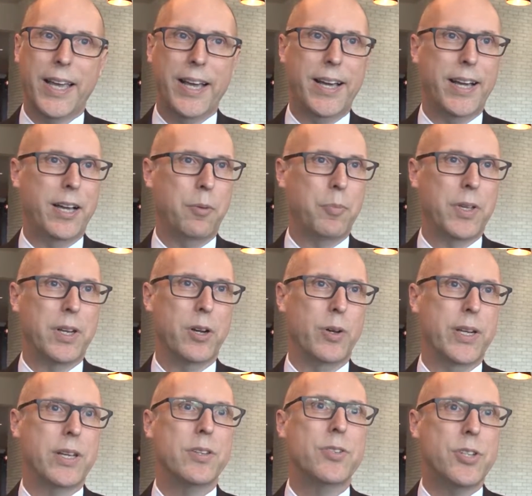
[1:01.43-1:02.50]

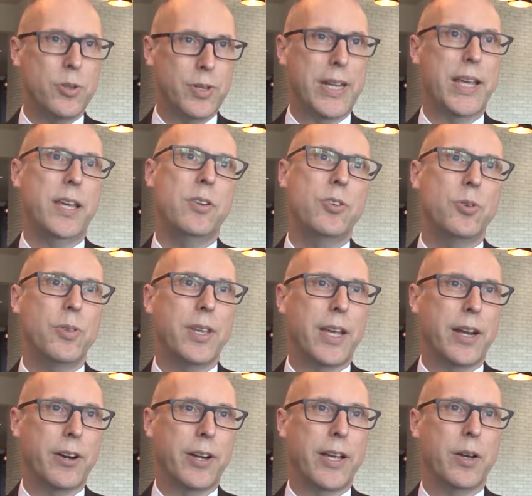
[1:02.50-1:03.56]
it is unique to
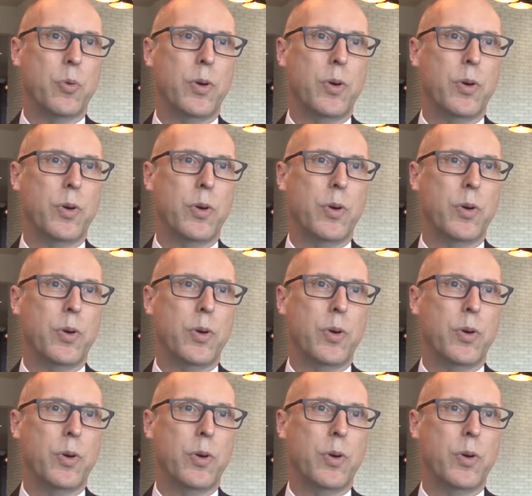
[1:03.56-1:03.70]
the area